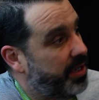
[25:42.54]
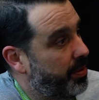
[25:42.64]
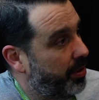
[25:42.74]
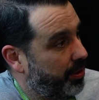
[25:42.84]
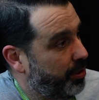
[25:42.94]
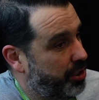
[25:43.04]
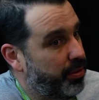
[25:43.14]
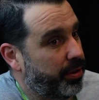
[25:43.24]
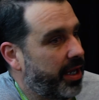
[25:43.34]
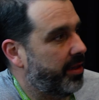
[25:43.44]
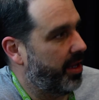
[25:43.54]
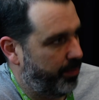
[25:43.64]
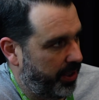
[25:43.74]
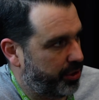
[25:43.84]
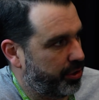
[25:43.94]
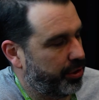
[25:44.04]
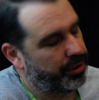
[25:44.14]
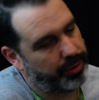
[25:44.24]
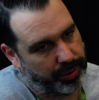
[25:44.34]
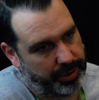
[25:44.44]
about you. It shouldn't be about getting that
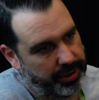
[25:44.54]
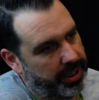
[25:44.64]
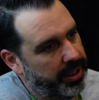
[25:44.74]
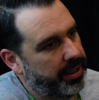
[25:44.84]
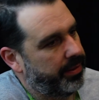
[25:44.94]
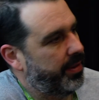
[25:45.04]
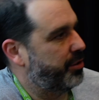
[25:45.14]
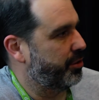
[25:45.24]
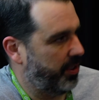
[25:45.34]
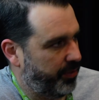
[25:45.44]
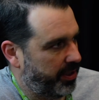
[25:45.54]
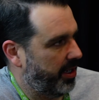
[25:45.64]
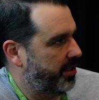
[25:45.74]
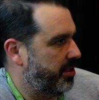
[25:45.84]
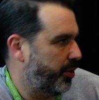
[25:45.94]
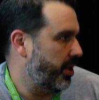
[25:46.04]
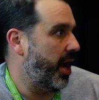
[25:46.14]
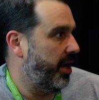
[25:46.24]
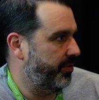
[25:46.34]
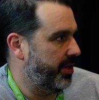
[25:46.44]
picture or that certificate. Just look what
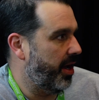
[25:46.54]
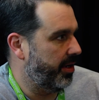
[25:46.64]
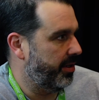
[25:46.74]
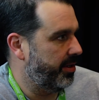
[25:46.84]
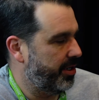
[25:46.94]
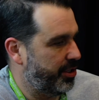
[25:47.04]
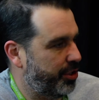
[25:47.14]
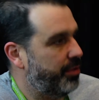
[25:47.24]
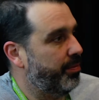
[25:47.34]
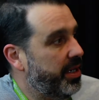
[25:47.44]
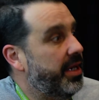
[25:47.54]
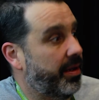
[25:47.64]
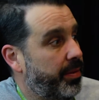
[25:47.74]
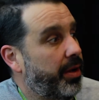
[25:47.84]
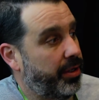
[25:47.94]
I've done. It shouldn't be about